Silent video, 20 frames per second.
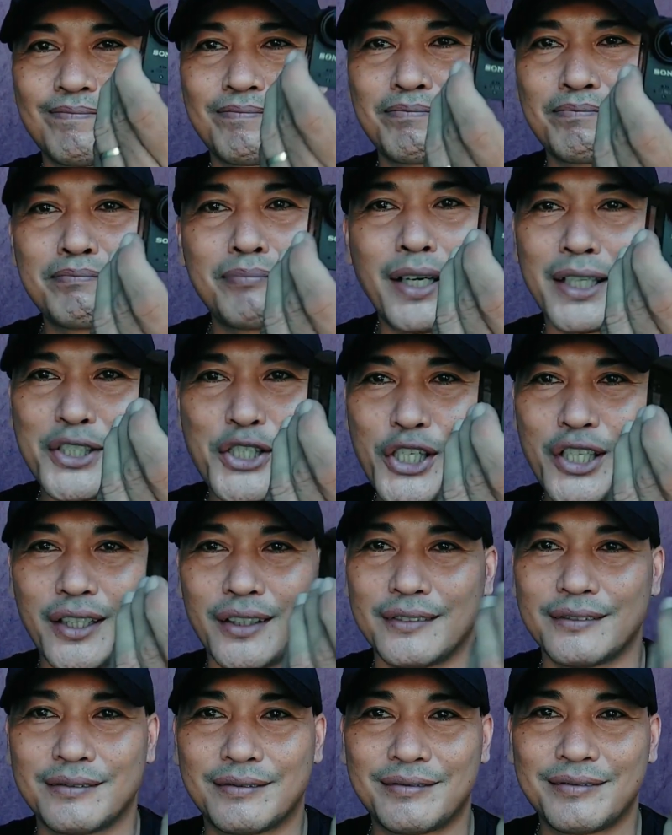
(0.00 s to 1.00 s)
much
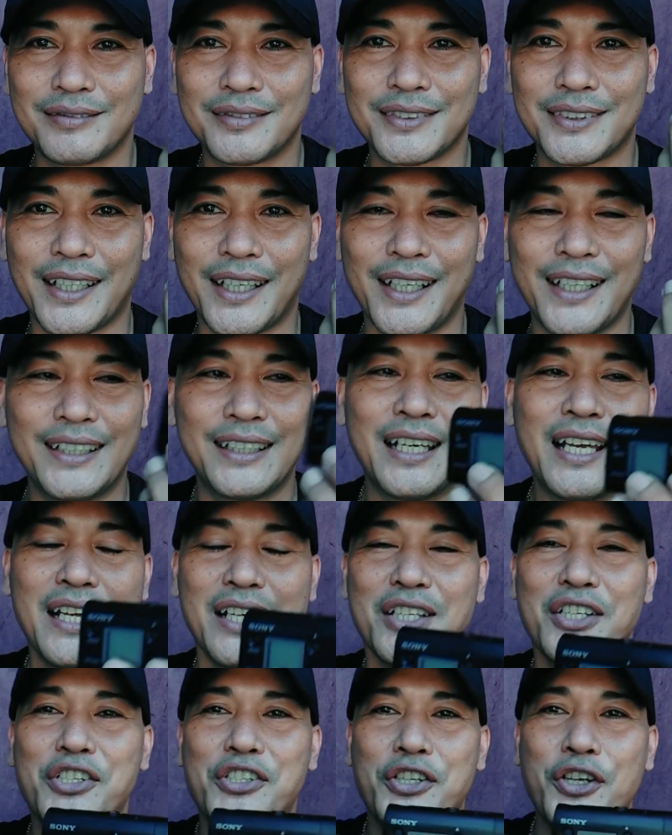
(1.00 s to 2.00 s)
it. Okay,
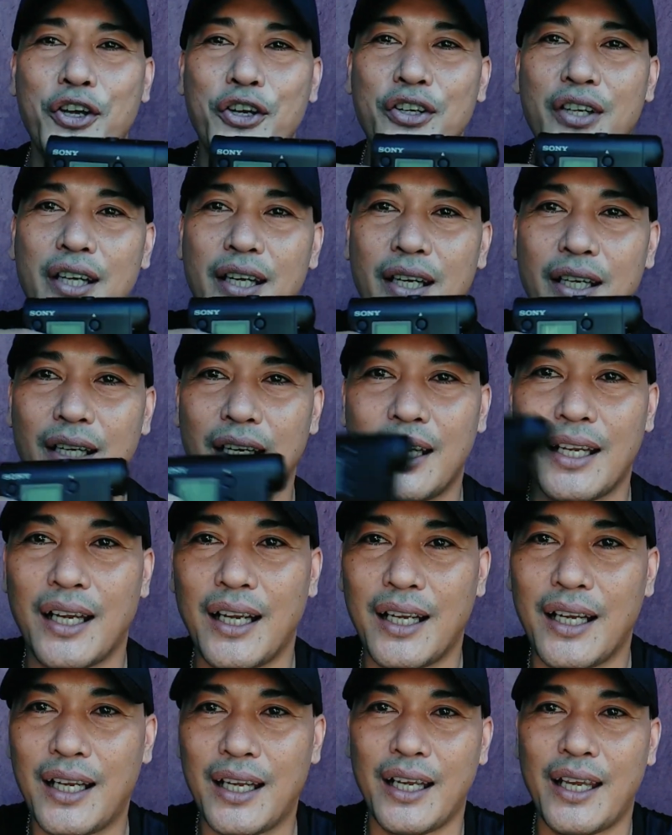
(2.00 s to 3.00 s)
Sony
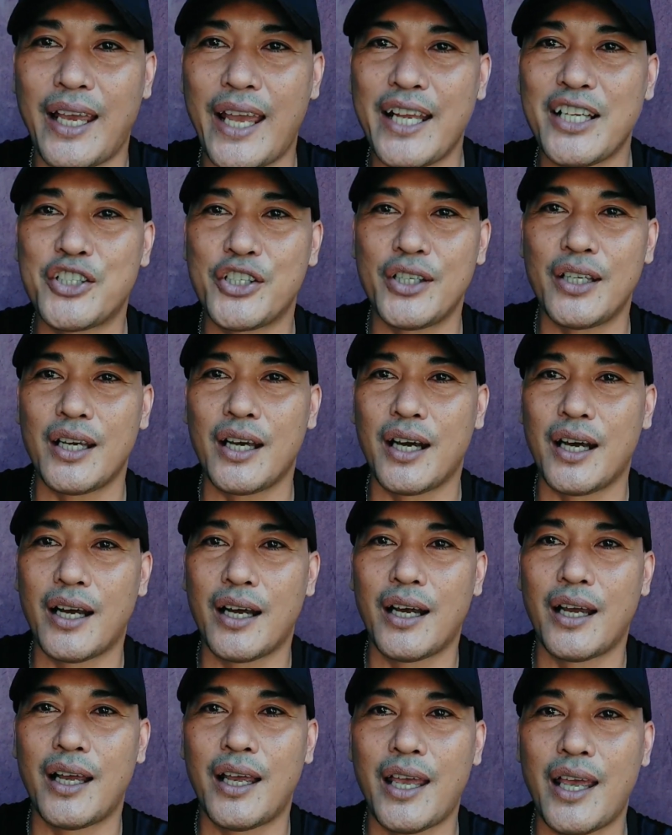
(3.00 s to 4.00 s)

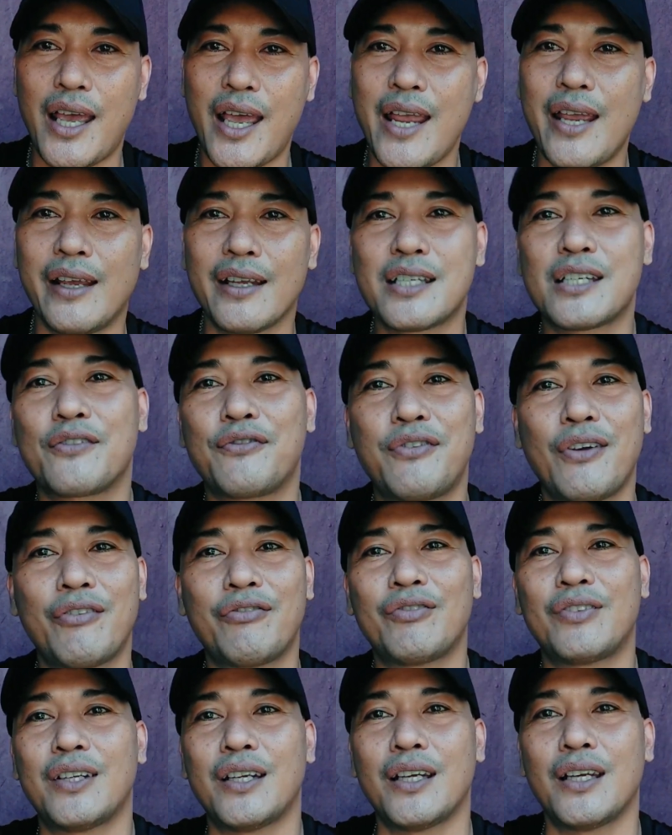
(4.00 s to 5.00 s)
HDR
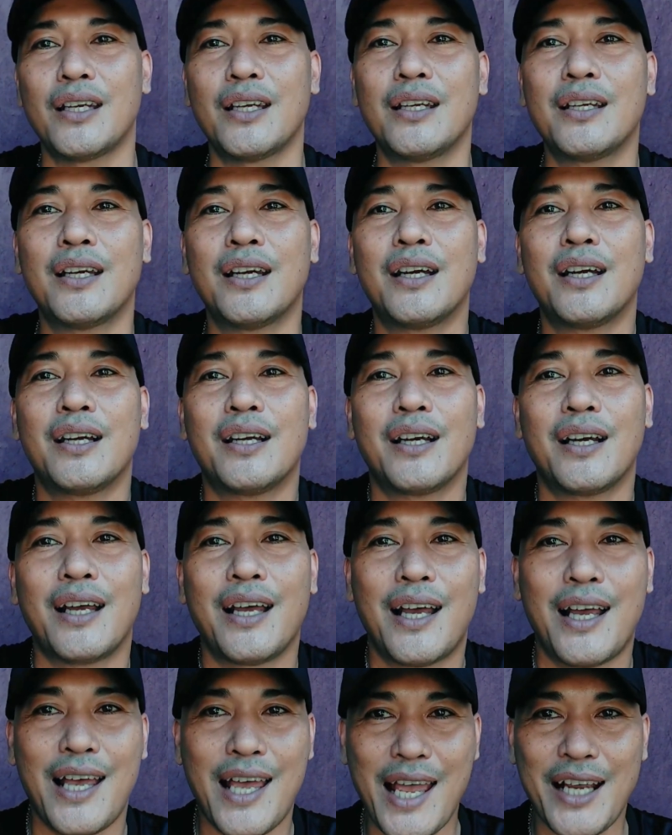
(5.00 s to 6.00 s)
AS50
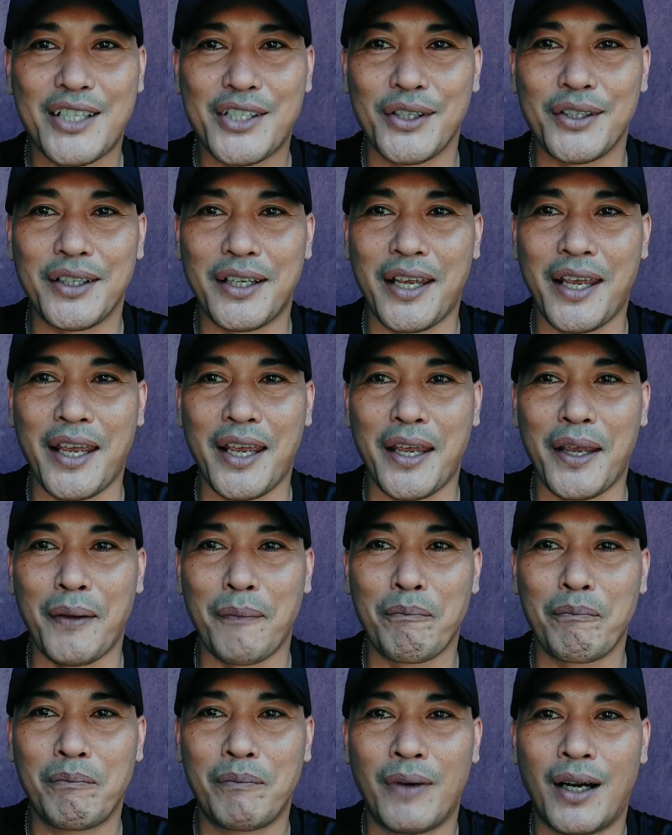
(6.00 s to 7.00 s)
action
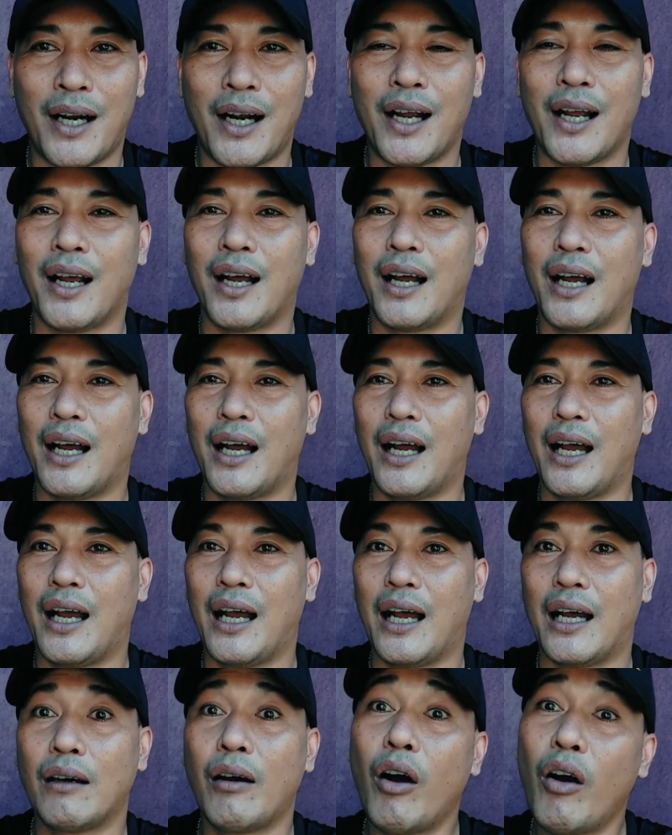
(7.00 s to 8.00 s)
cam.
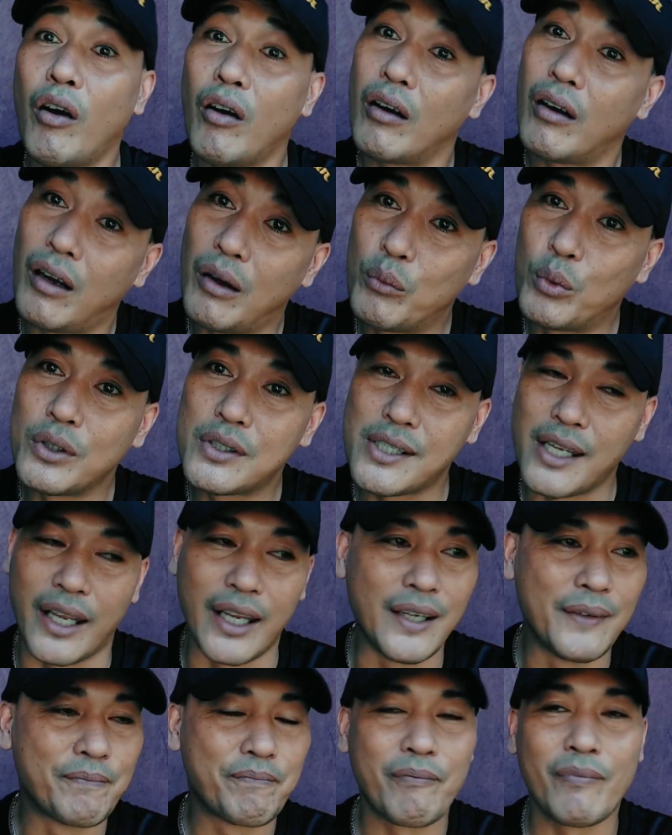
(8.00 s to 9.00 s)
Oh, I will say,